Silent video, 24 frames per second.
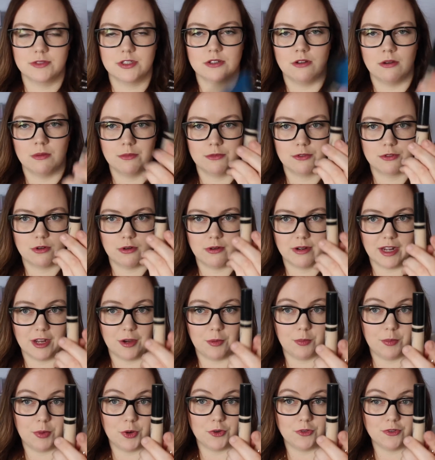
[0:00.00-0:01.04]
So I'm throwing
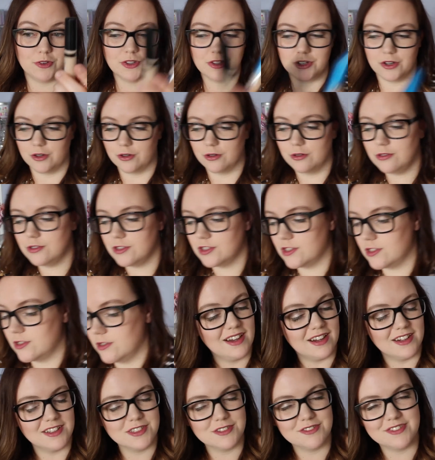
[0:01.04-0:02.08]
out both of those.
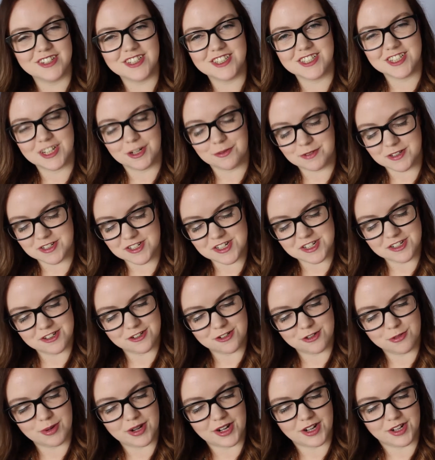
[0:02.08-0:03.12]
I also finished up a
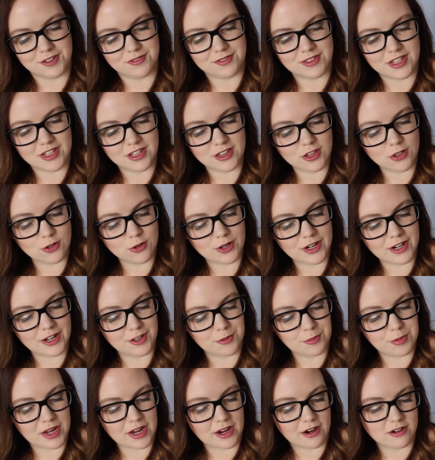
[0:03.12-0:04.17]
tube of the
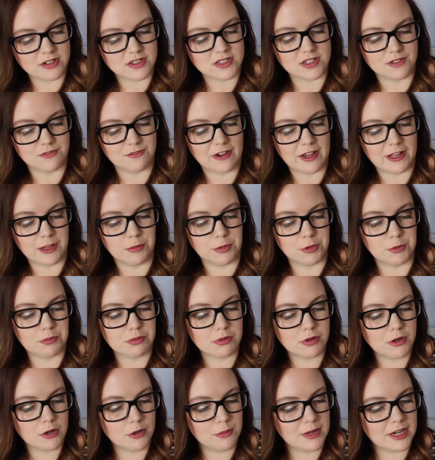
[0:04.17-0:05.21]
L'Oreal Paris Infallible
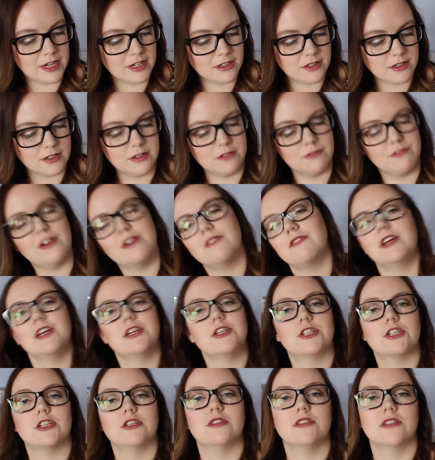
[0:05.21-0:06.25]
Pro Matte
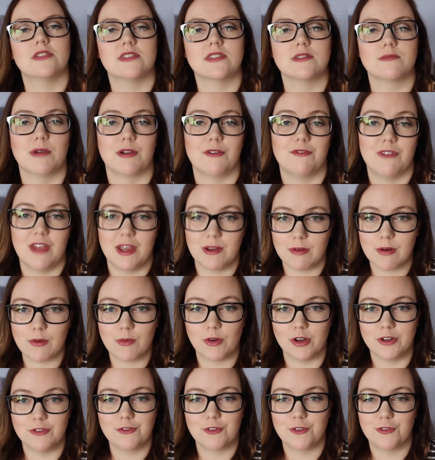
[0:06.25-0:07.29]
Foundation. This is my favorite
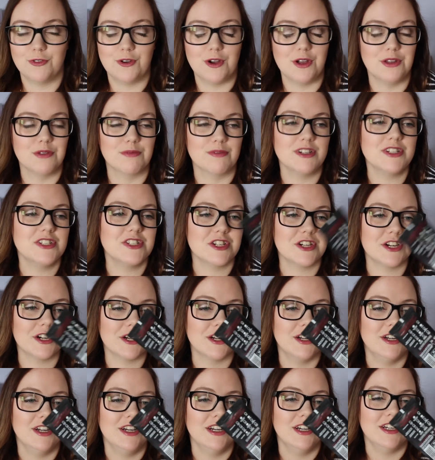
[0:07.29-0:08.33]
one for fall and winter
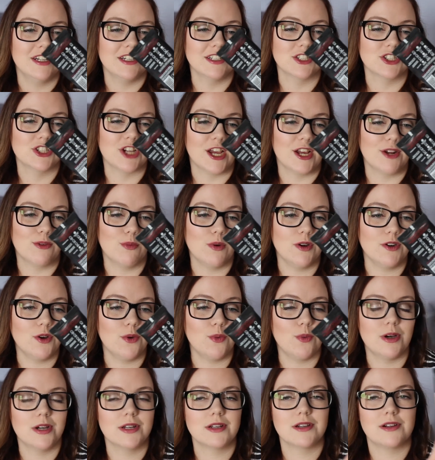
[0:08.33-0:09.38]
in the shade
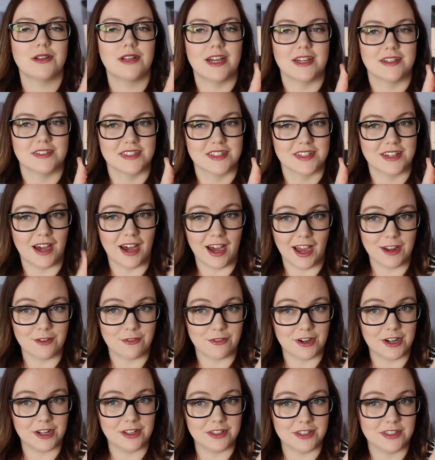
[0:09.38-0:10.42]
101 Classic
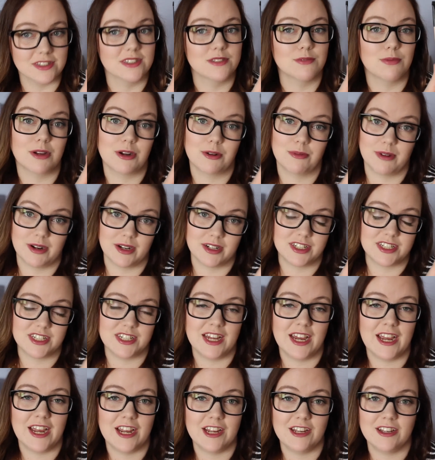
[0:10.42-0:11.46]
Ivory. This is what I'm wearing
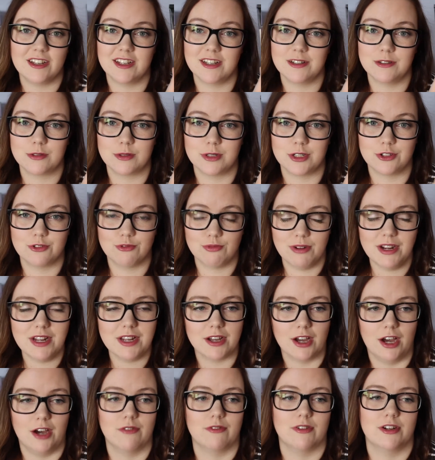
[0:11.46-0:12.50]
today. It gives me great
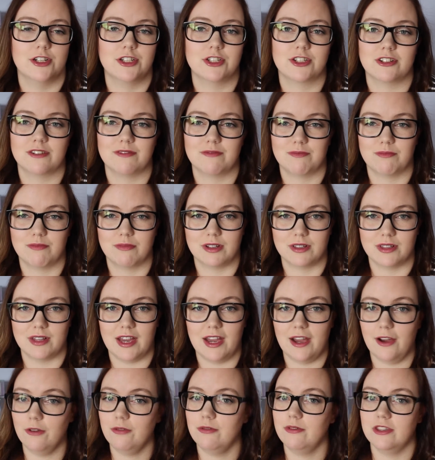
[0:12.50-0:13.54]
coverage
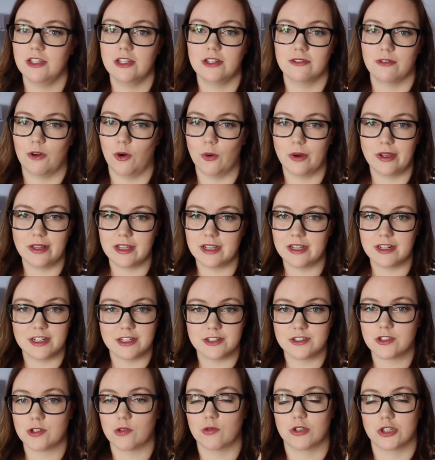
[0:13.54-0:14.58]
without the
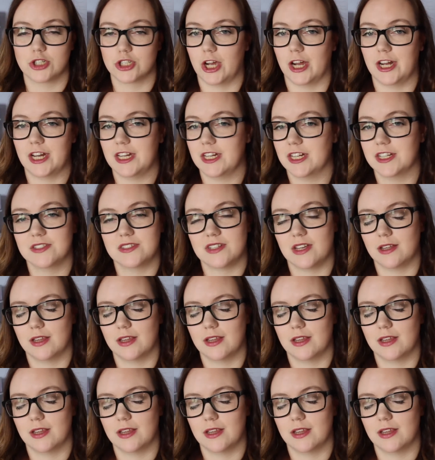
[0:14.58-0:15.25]
oiliness or shininess.